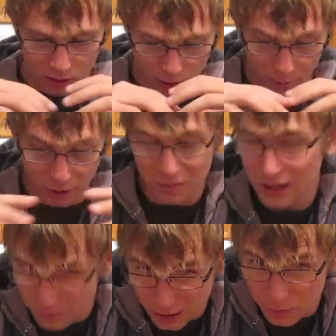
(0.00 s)
among
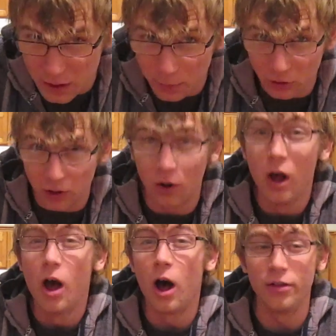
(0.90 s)
many people here
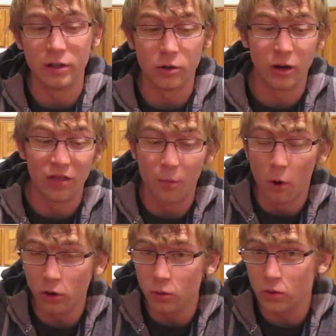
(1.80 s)
on the internet. The
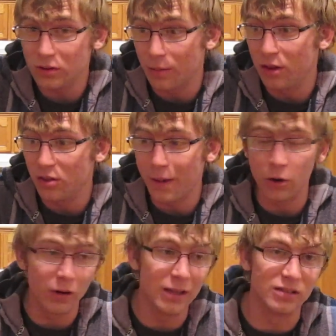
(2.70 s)
more you do something, the
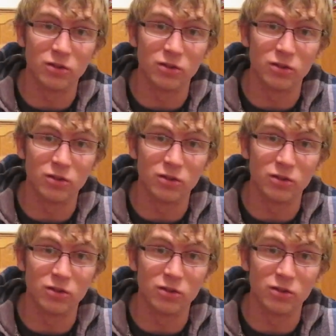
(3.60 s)
better it is.